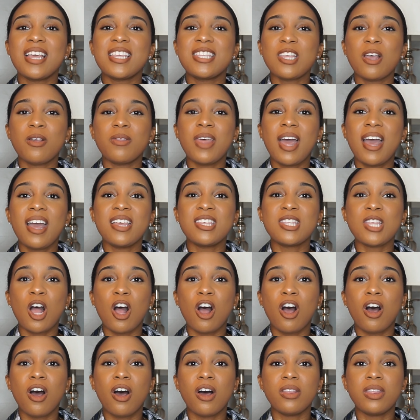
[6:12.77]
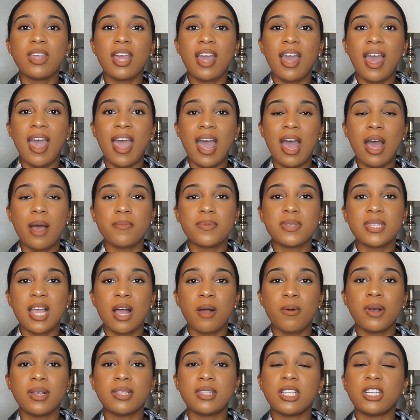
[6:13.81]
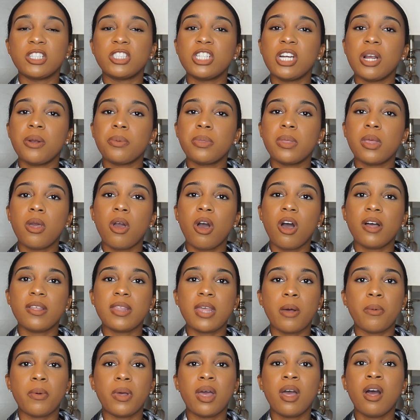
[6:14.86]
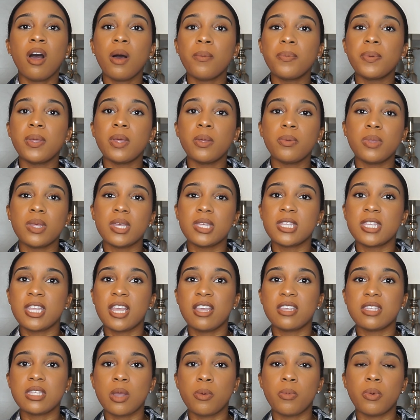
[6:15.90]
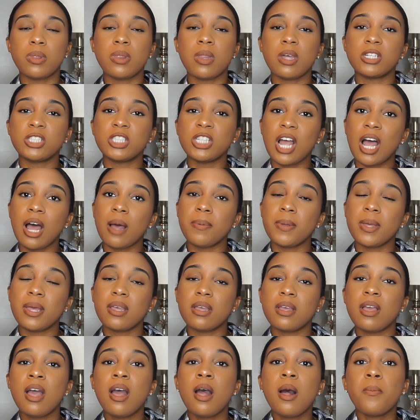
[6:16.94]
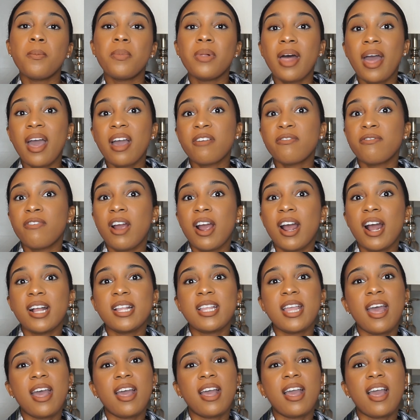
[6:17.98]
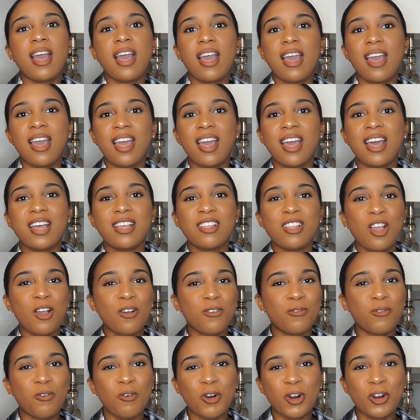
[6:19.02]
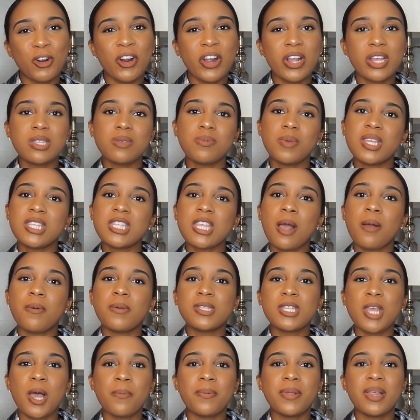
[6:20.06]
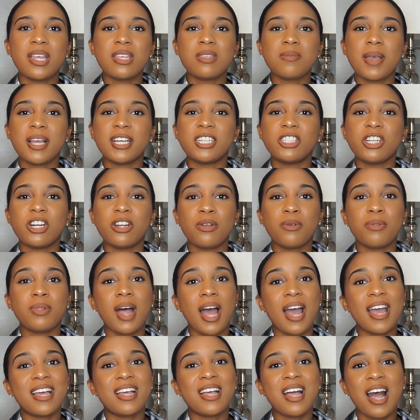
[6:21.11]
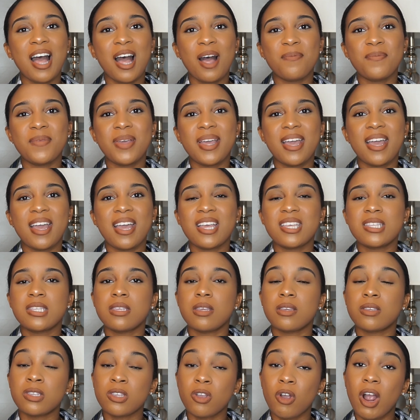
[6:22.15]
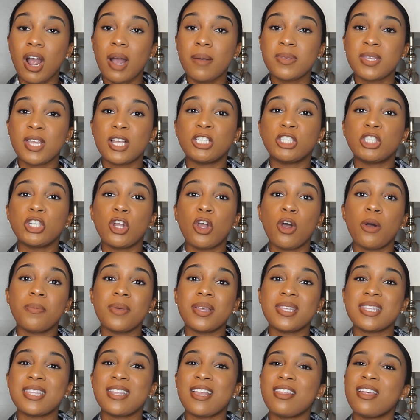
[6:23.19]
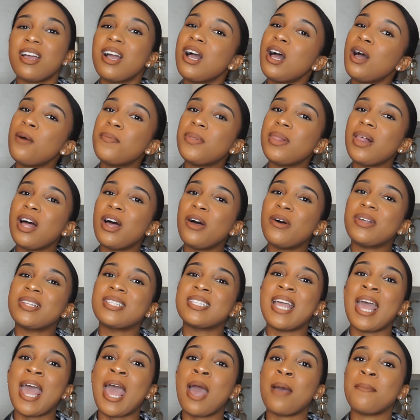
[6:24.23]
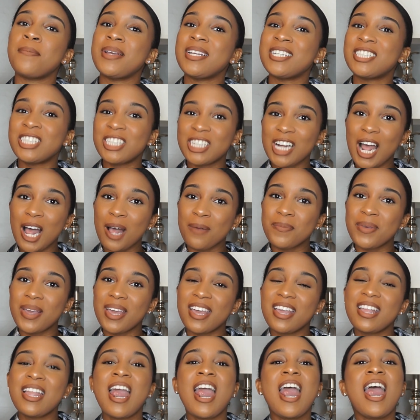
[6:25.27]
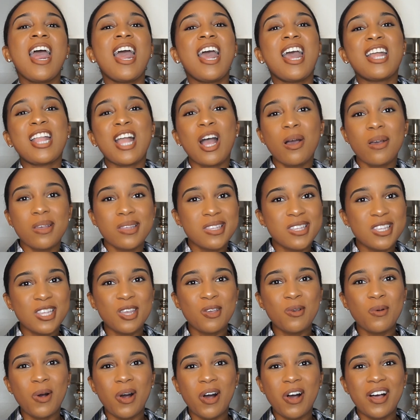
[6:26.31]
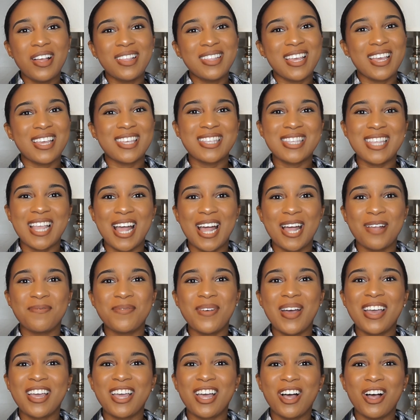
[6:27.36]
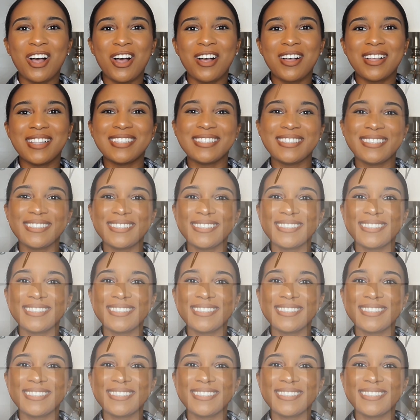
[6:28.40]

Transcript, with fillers: So that is all the apps I want to share with you all that would help you this season with shopping Black Friday and for Christmas. So please make sure you like, comment, and subscribe so you don't miss another upload and happy shopping. And I'll see you all next time. Bye, y'all.